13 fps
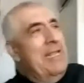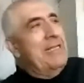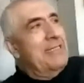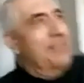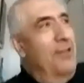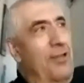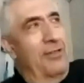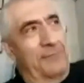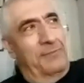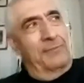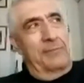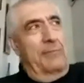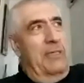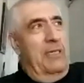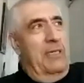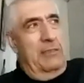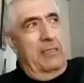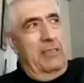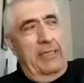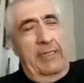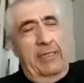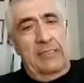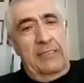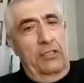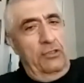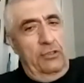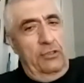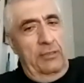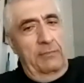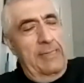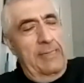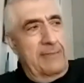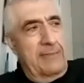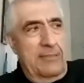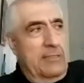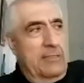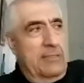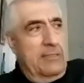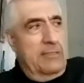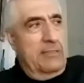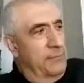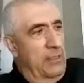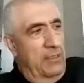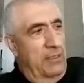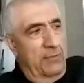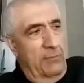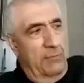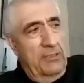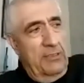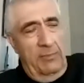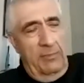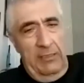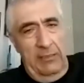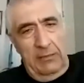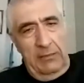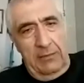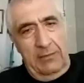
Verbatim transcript: So, but I cannot say no to them. It's just, it's your money.